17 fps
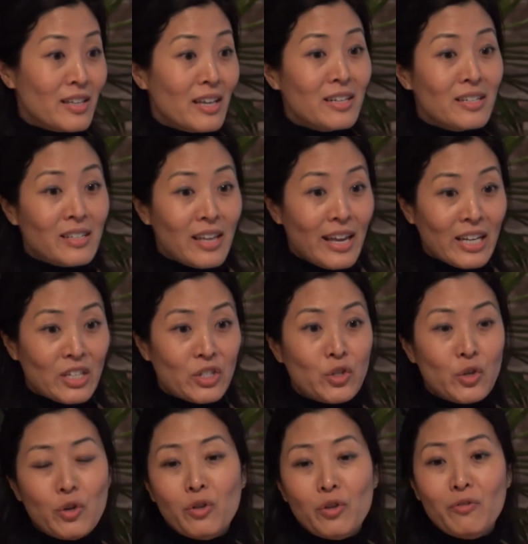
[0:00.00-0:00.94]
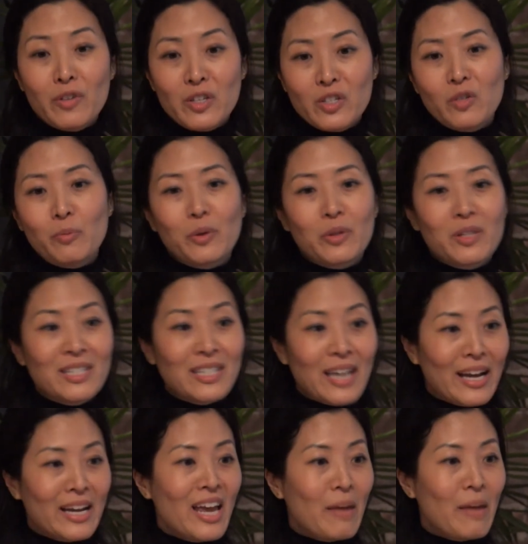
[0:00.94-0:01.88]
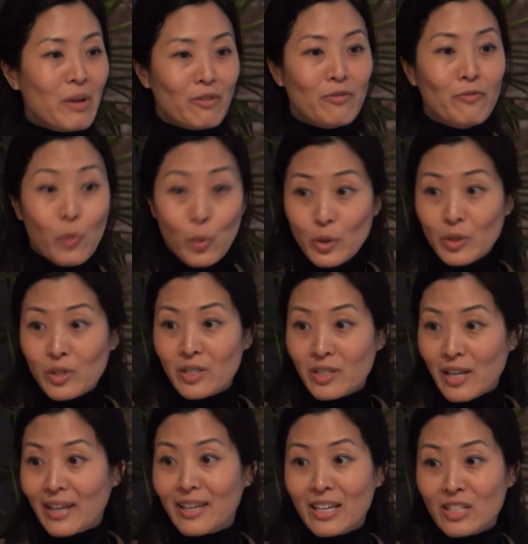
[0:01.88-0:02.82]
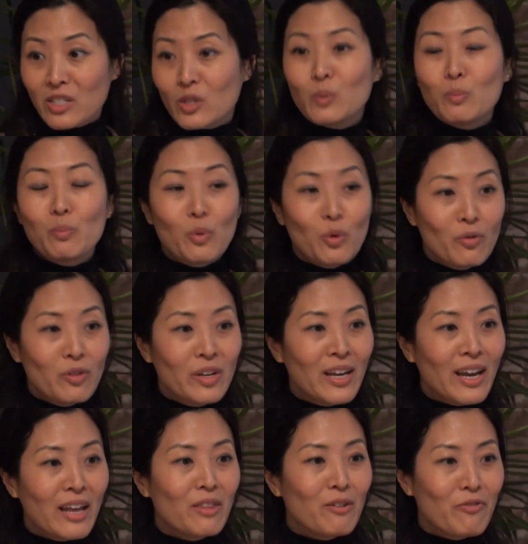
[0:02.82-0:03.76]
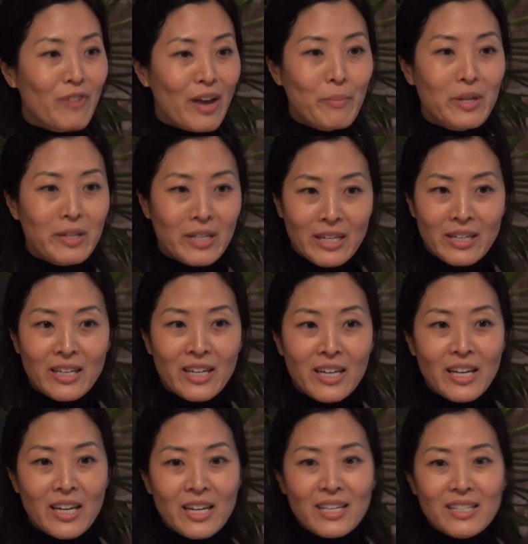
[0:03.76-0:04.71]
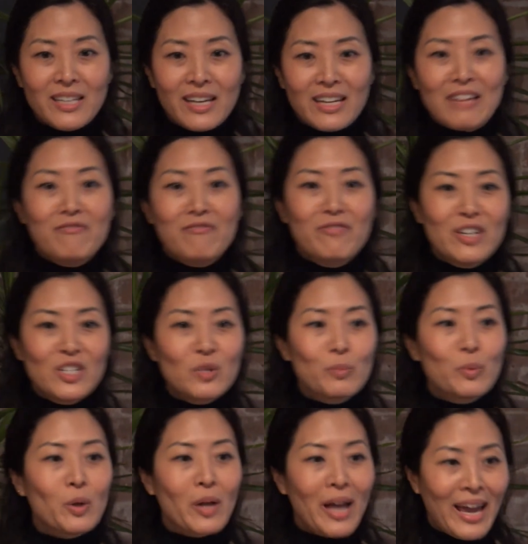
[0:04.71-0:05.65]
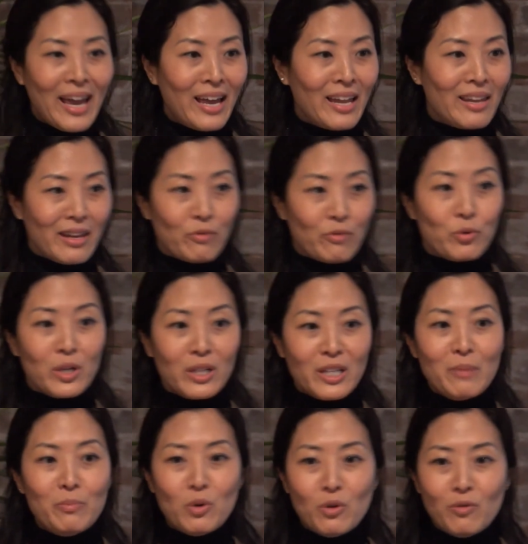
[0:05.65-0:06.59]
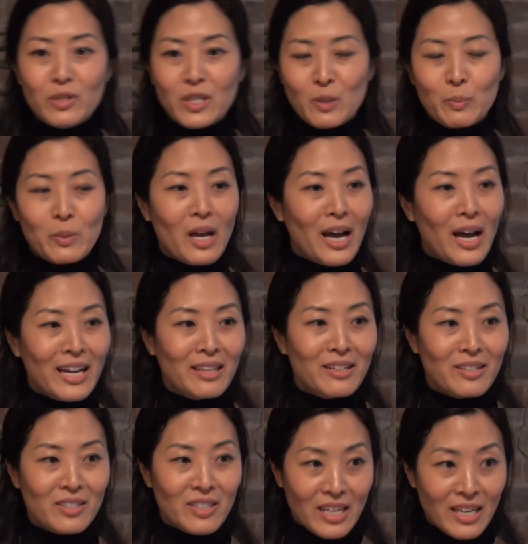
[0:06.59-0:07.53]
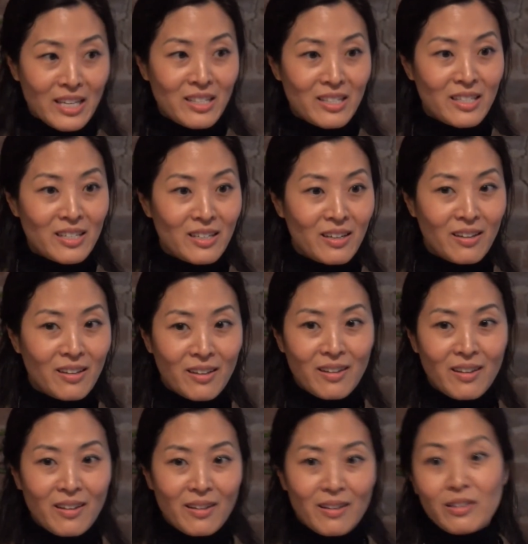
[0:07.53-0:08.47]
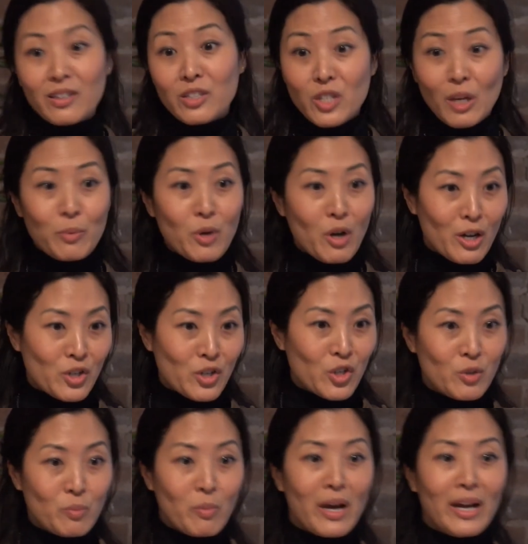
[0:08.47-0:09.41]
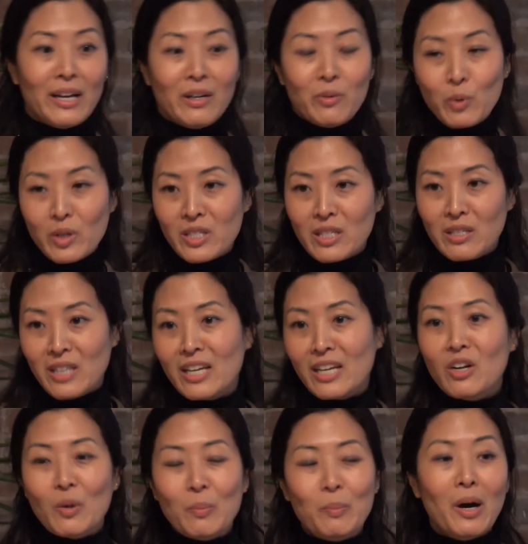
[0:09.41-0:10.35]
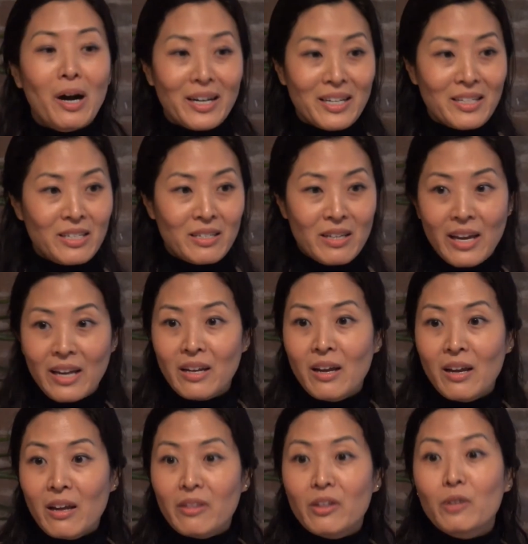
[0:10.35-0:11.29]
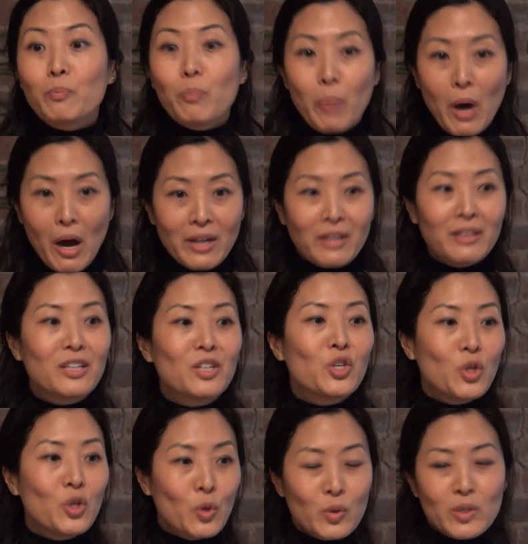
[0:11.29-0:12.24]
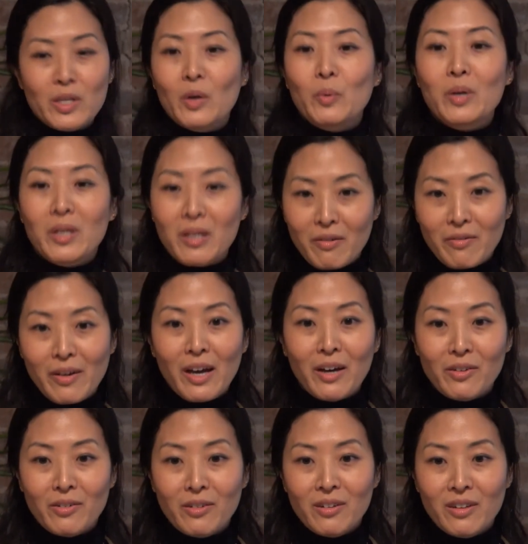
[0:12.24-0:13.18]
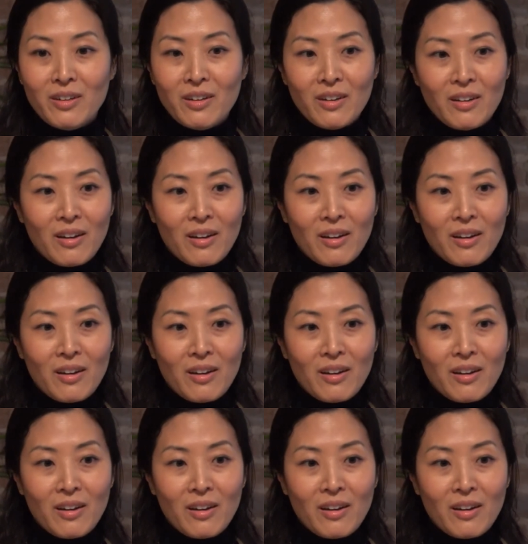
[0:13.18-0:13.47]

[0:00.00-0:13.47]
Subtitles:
as I said, is the external, the visible, the dynamic force that gets us moving. And the feminine is that invisible hand that really moves us behind the scenes, the subconscious mind, what's in our body state, the bodily cues that we give out.